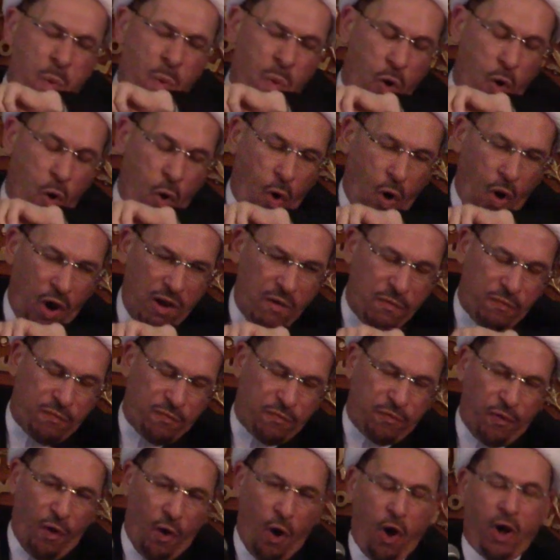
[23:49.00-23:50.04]
all
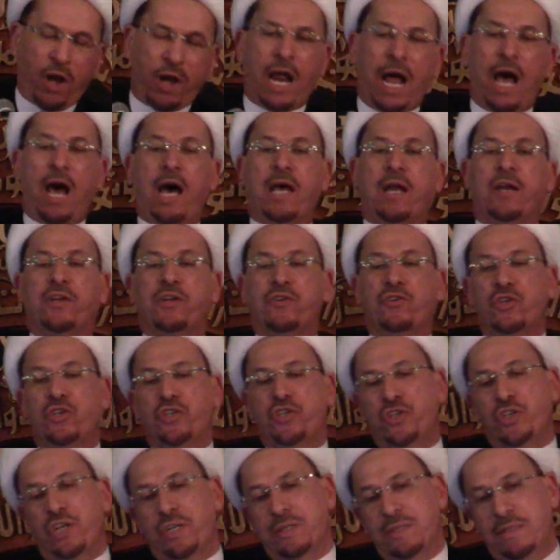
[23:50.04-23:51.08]
4 are
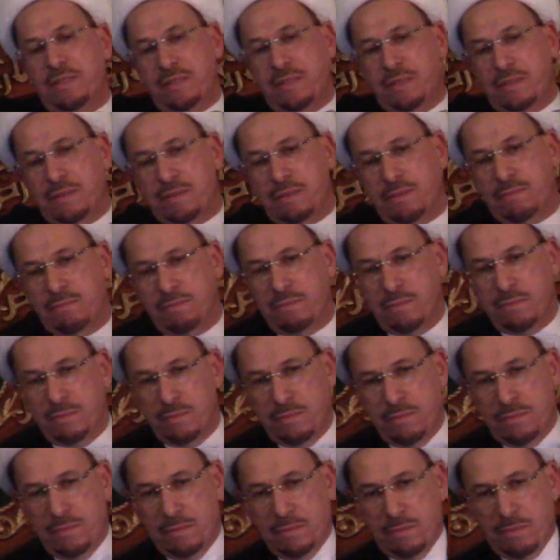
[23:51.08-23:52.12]
Christians.
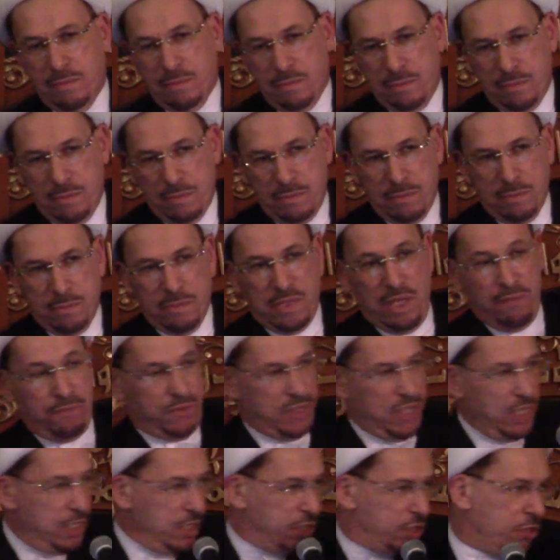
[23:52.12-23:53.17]
They've
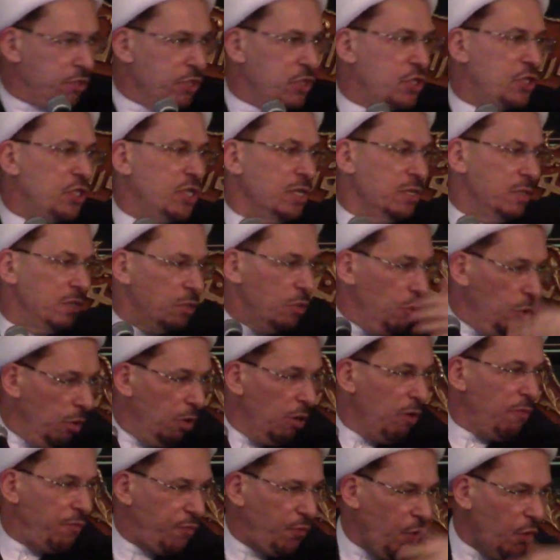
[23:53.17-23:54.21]
turned Christians, all
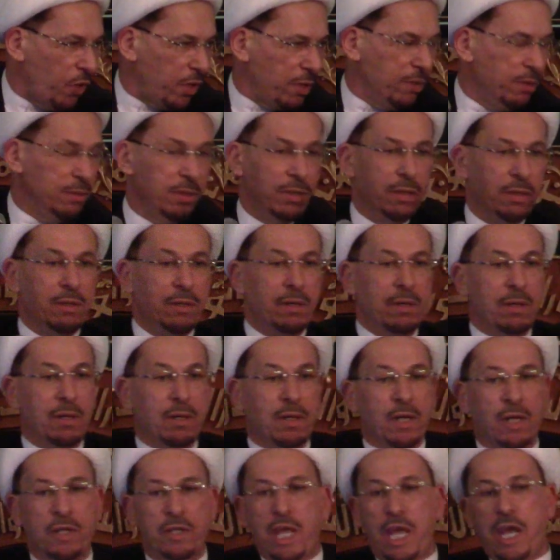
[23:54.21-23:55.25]
4.
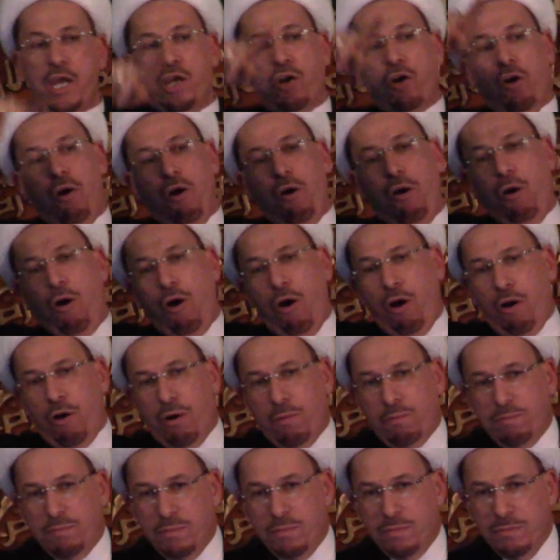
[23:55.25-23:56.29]
They go
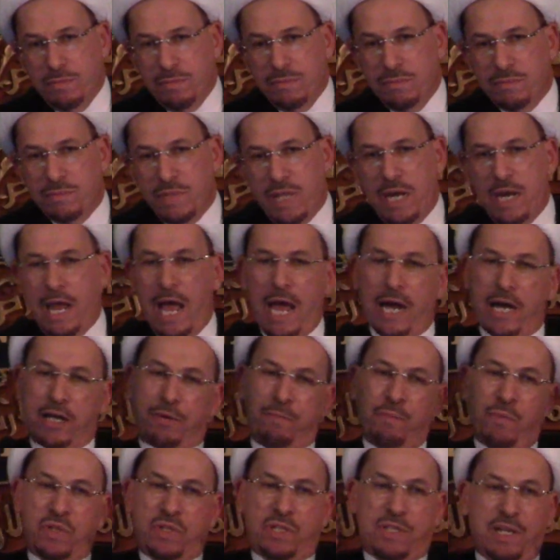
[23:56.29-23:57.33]
home, they act
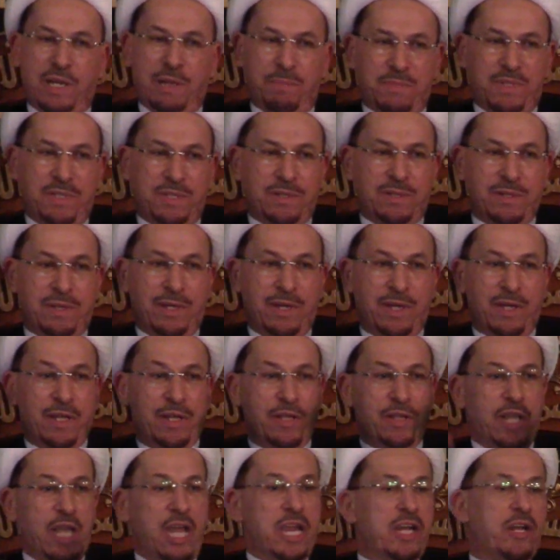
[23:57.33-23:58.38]
Muslims.
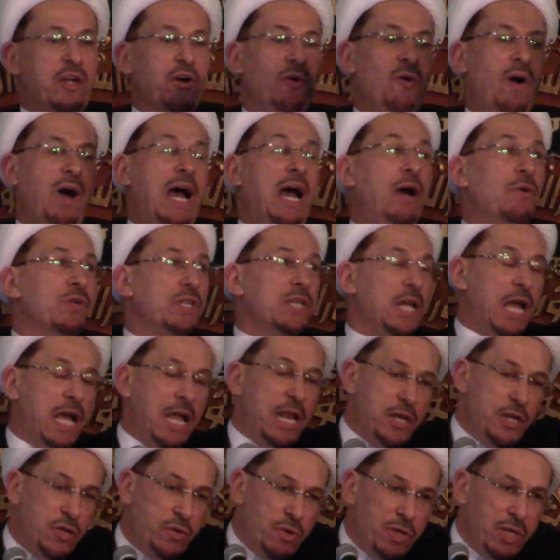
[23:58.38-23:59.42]
They go out and
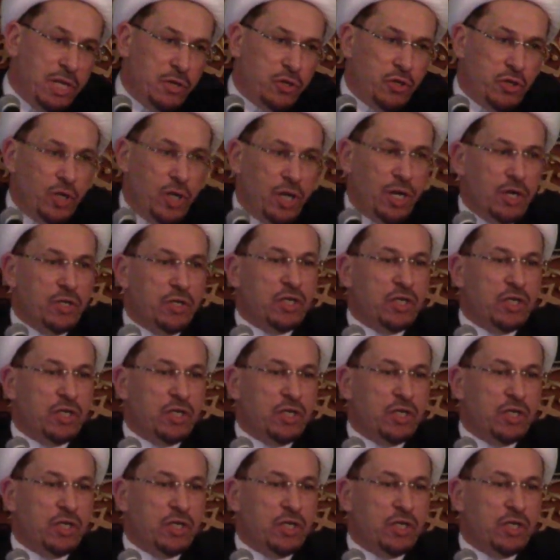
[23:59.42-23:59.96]
to the church